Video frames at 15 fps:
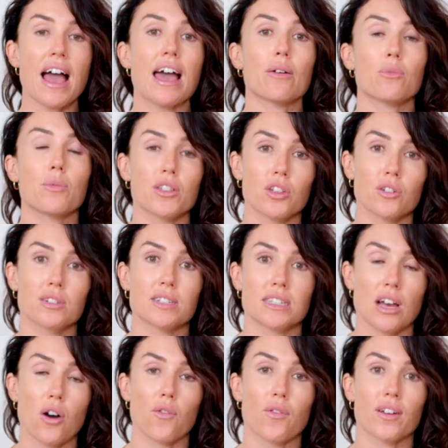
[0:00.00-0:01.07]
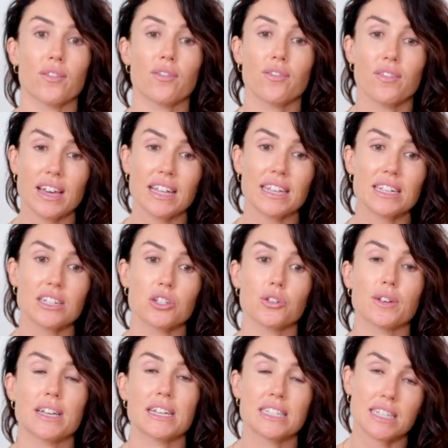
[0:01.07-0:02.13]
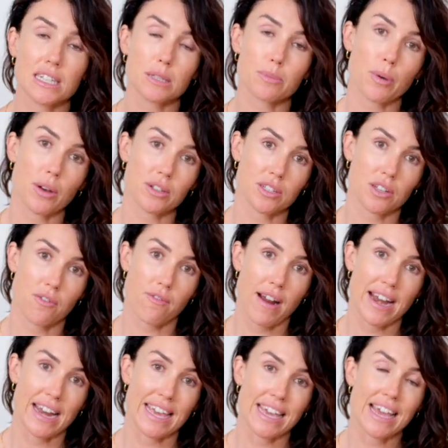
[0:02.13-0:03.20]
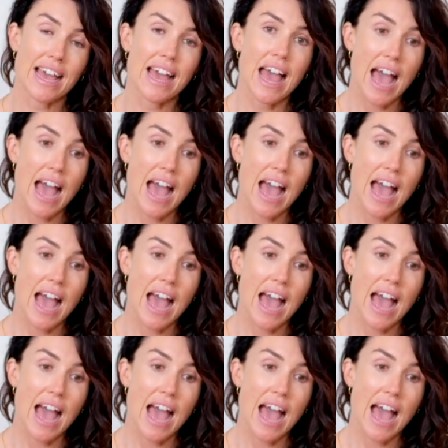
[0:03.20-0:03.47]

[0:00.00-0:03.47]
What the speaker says: and with yourself and feel into, is this person ready?